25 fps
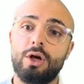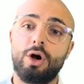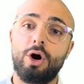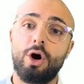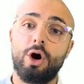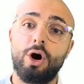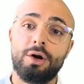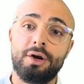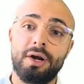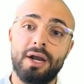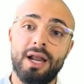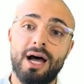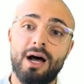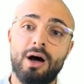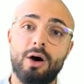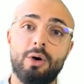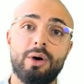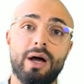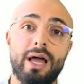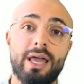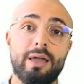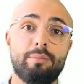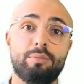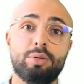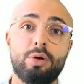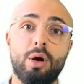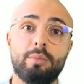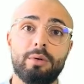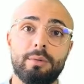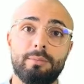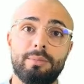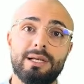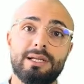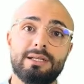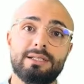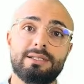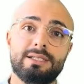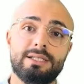are now a
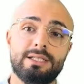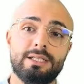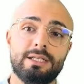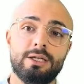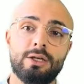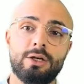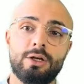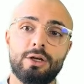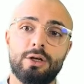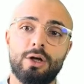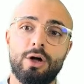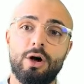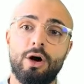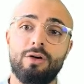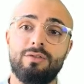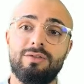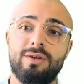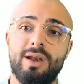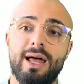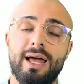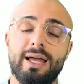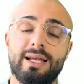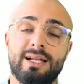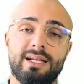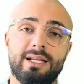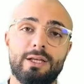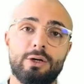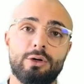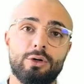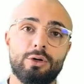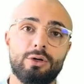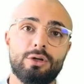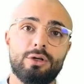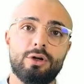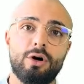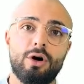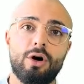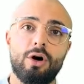probability of
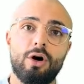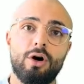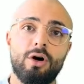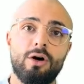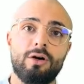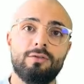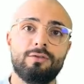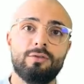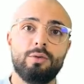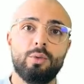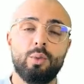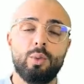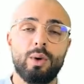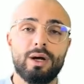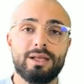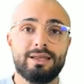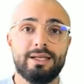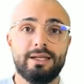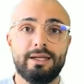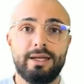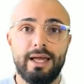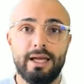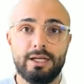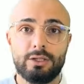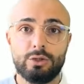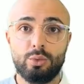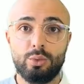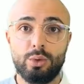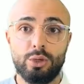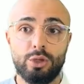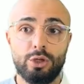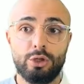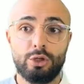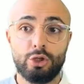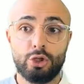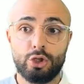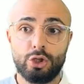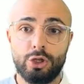likelihood of what the next
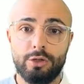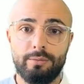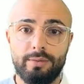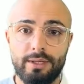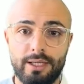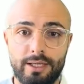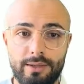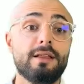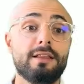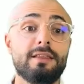word should be.